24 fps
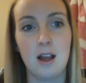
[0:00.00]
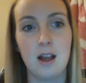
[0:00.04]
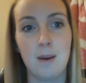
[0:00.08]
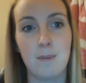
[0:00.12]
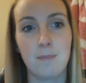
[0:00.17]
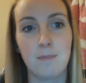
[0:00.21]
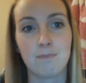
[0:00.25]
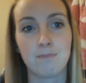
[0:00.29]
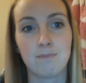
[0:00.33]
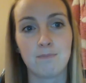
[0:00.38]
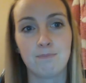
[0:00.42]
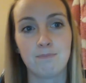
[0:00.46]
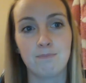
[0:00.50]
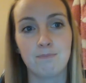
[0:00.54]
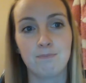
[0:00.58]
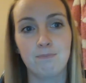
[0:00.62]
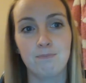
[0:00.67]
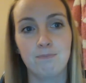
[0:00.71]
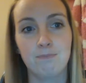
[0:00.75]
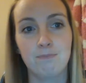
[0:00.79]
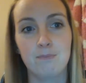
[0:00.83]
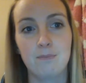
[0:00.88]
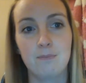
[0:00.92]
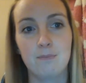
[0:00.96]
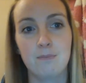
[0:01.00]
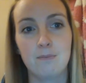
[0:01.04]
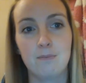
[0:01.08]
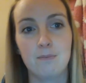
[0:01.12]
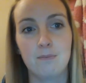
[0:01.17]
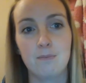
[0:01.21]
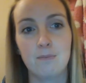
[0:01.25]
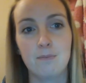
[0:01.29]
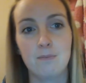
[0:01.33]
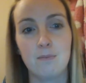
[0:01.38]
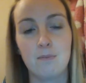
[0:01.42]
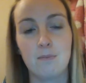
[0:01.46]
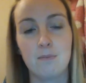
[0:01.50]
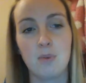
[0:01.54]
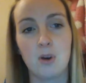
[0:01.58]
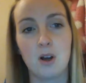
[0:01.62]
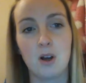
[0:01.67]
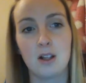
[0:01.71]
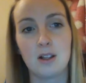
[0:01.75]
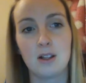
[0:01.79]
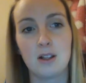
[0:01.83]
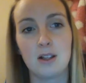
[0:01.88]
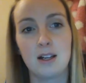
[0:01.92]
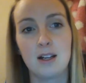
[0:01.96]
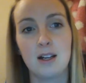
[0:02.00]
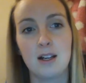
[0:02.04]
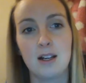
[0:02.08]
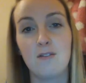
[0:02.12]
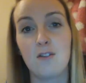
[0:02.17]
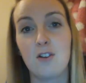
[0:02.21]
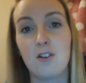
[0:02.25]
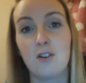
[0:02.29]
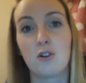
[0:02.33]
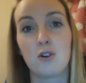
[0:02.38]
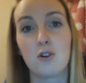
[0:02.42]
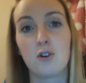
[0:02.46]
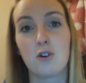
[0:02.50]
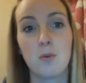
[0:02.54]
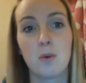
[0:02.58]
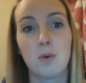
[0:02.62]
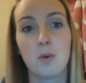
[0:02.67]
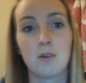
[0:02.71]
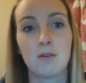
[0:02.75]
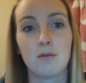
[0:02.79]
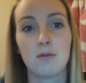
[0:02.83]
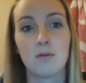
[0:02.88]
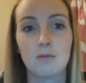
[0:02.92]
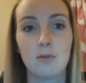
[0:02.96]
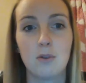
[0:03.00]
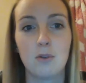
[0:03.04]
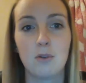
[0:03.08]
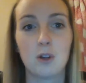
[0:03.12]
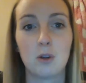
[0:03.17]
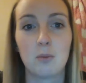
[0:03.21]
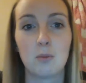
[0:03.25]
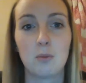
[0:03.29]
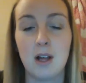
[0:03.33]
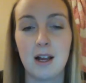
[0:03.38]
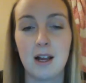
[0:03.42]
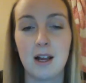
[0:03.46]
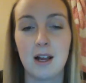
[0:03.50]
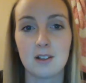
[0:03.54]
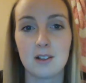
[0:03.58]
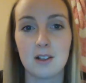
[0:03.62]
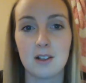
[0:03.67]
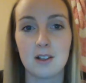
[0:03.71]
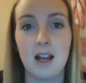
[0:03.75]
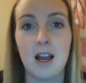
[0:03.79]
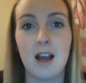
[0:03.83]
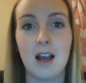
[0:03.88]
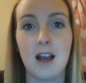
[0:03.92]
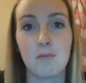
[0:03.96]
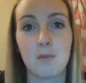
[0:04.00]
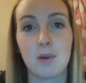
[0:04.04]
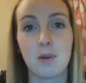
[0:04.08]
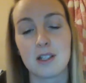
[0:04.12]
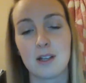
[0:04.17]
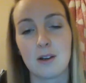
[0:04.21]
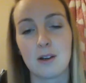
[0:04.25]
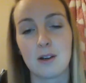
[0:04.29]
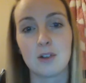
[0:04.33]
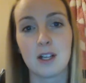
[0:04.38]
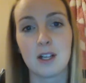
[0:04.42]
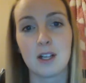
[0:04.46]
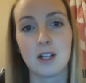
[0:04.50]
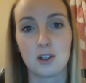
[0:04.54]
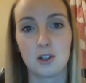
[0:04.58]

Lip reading: but like every other human on the planet, I have my down